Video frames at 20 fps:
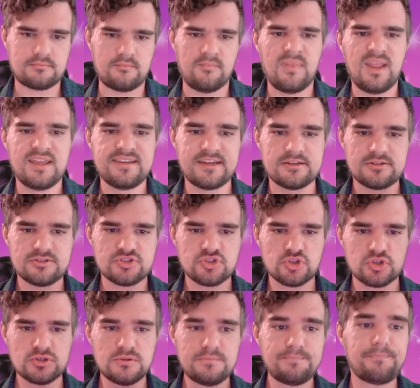Now, to
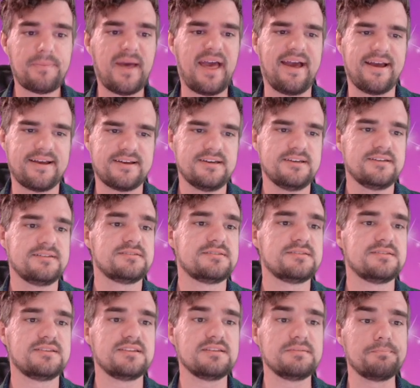circle back
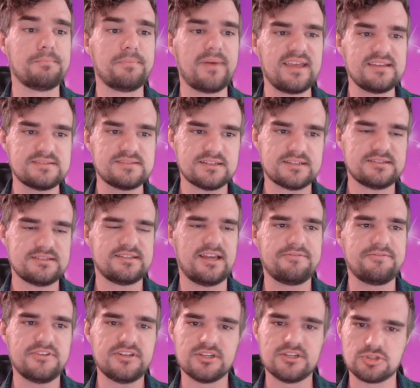to the basic
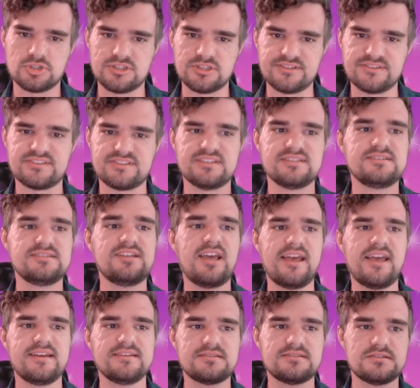definitions,
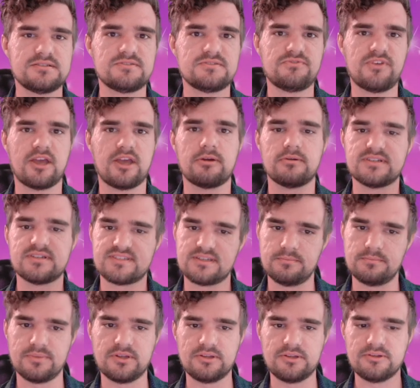dazed is very
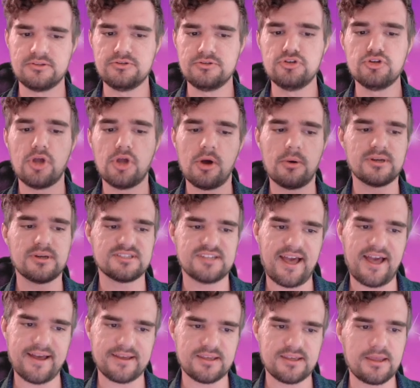simple, no
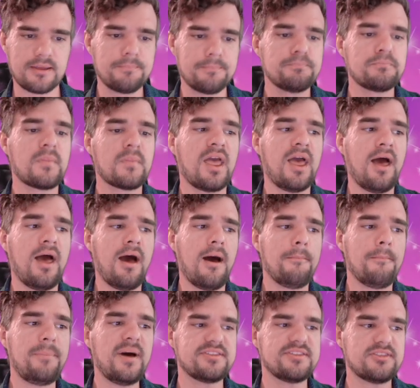attacking.
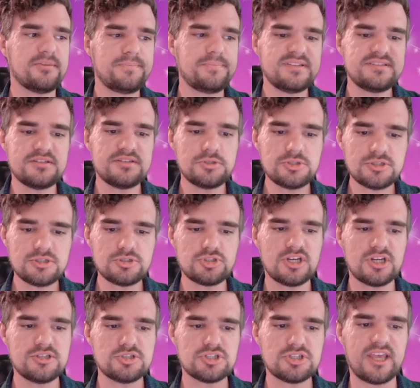But the position
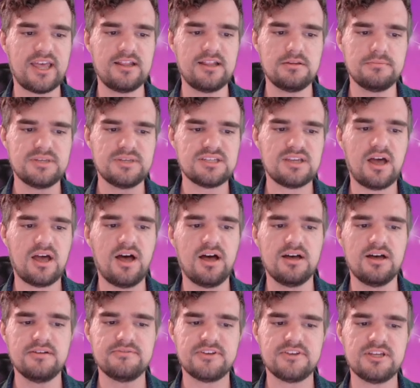changing element
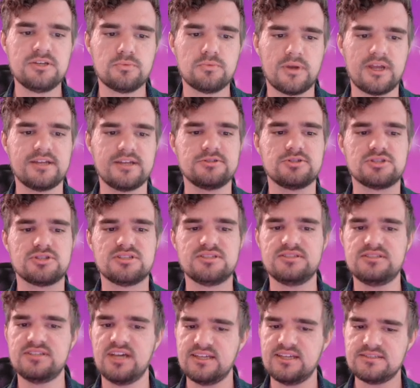of enraged
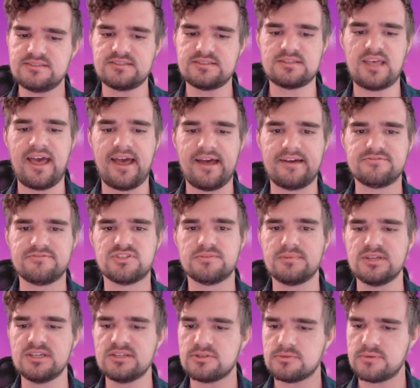does have some
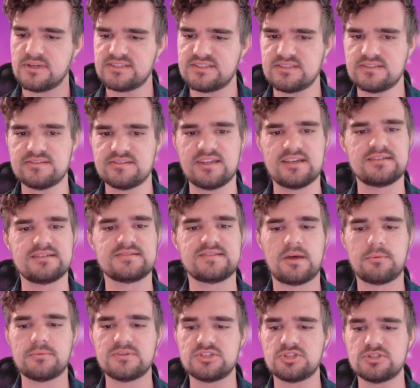interesting things
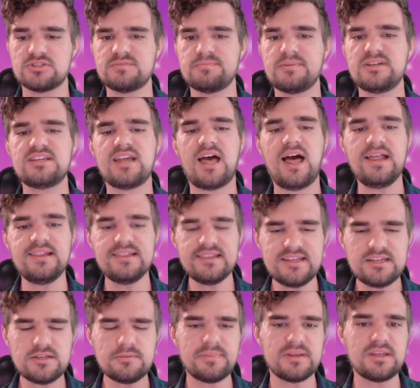that we should spend a
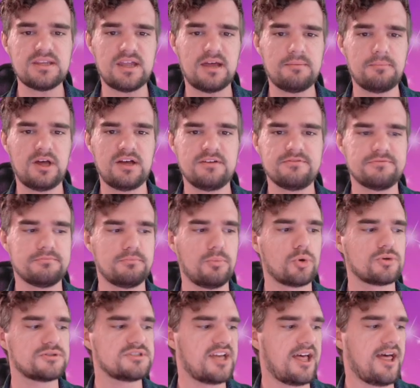little bit of
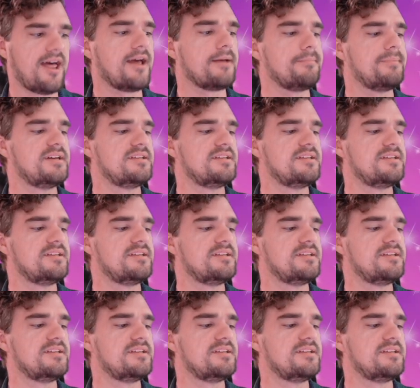more time